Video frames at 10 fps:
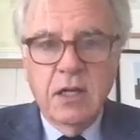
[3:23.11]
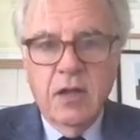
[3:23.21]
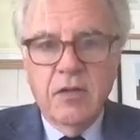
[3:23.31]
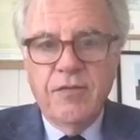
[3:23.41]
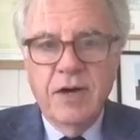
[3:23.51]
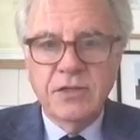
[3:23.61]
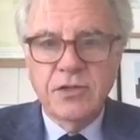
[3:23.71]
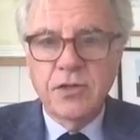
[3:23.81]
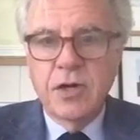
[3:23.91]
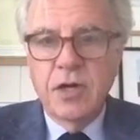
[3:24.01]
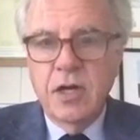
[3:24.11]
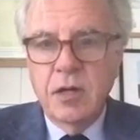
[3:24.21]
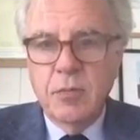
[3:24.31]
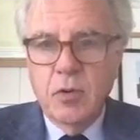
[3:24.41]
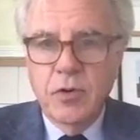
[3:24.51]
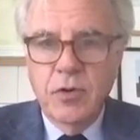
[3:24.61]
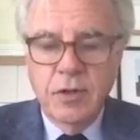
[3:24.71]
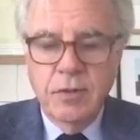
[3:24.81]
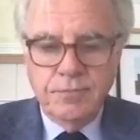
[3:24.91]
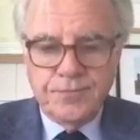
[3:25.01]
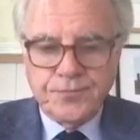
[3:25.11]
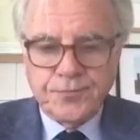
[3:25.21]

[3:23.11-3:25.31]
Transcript: Now, the Pfizer and Moderna